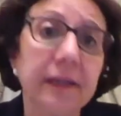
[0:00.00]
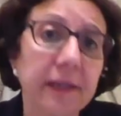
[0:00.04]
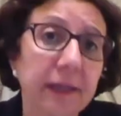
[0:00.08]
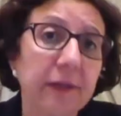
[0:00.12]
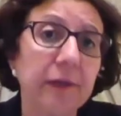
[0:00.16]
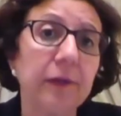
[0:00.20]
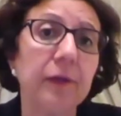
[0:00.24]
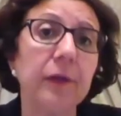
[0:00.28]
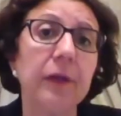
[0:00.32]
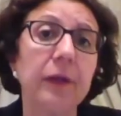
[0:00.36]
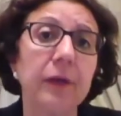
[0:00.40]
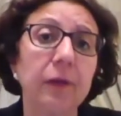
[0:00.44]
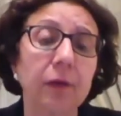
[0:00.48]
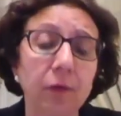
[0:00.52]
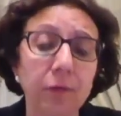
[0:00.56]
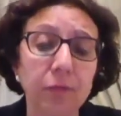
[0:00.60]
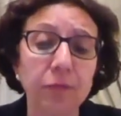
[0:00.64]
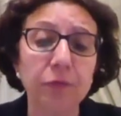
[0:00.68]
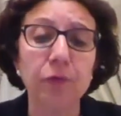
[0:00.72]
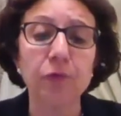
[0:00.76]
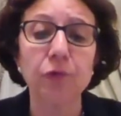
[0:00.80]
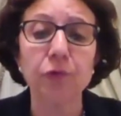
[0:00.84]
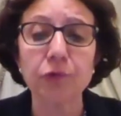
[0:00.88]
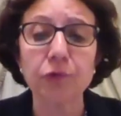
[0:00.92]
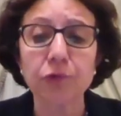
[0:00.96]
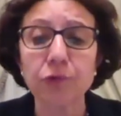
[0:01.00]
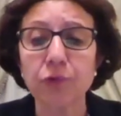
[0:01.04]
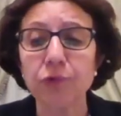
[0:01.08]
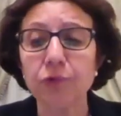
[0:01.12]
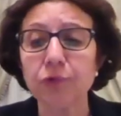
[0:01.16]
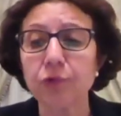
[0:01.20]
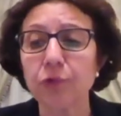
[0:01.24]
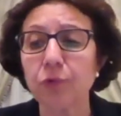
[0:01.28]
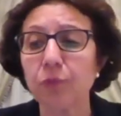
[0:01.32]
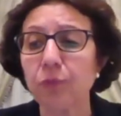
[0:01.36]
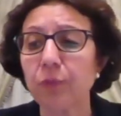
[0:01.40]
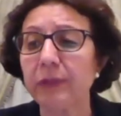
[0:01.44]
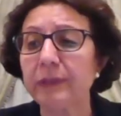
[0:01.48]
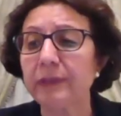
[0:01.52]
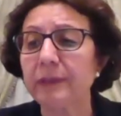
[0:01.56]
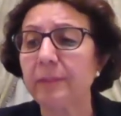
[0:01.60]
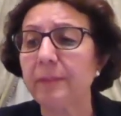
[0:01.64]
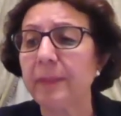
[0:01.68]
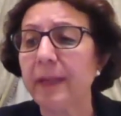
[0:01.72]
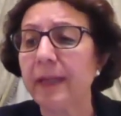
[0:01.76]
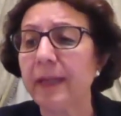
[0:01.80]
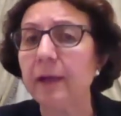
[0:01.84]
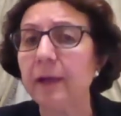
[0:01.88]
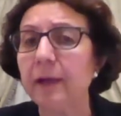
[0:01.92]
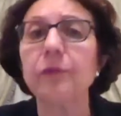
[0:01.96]
and of course also what the
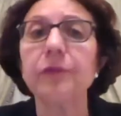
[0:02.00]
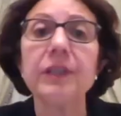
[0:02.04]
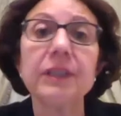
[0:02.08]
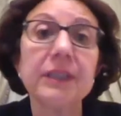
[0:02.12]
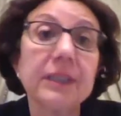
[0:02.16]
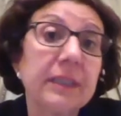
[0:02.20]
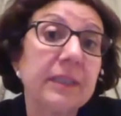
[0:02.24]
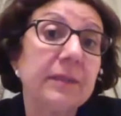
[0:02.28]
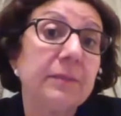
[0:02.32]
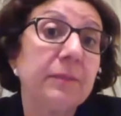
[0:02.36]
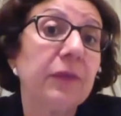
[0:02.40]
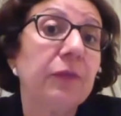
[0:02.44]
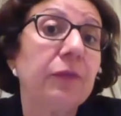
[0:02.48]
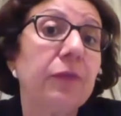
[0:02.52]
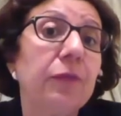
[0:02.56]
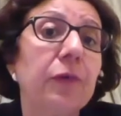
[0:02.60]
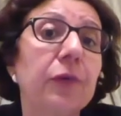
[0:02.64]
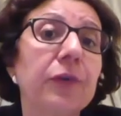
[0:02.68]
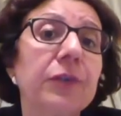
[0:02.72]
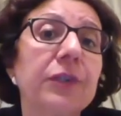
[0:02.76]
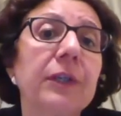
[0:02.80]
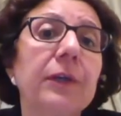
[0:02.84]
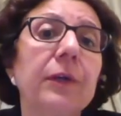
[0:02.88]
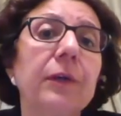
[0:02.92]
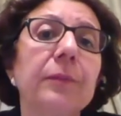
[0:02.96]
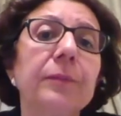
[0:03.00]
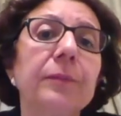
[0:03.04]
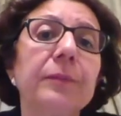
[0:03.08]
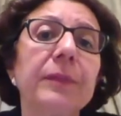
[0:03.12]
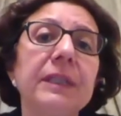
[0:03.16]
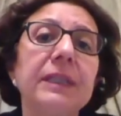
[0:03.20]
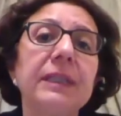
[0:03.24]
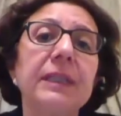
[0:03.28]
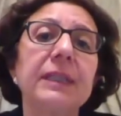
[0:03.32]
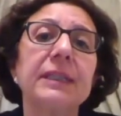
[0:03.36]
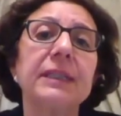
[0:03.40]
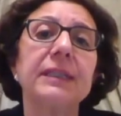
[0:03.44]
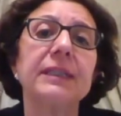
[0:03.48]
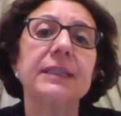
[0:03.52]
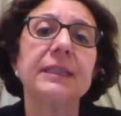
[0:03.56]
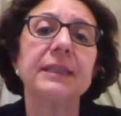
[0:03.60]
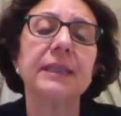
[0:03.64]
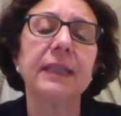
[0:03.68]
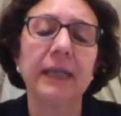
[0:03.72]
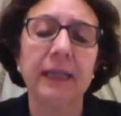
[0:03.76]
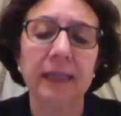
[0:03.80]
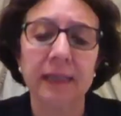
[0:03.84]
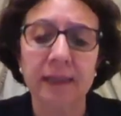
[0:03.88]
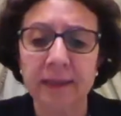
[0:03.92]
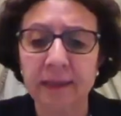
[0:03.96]
Bank of Italy before the committee has
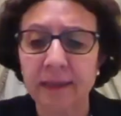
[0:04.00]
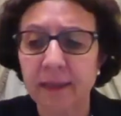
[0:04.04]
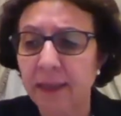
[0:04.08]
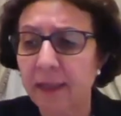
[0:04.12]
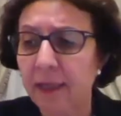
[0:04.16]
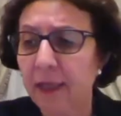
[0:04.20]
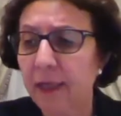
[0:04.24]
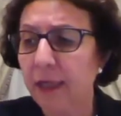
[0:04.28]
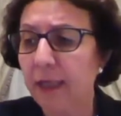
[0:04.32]
done